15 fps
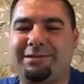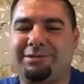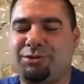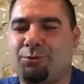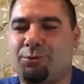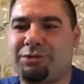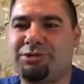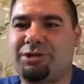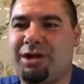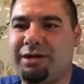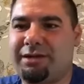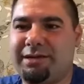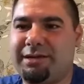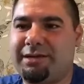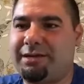So we're
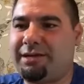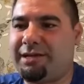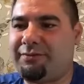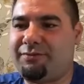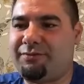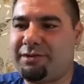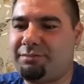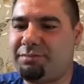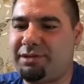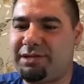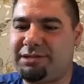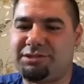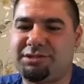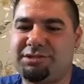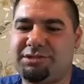talking 11
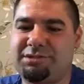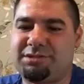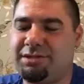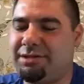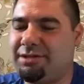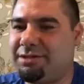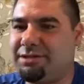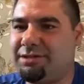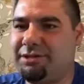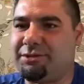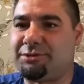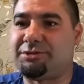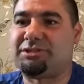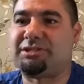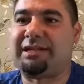plus
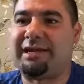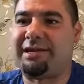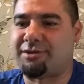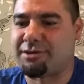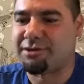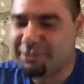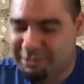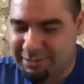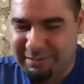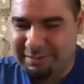years later,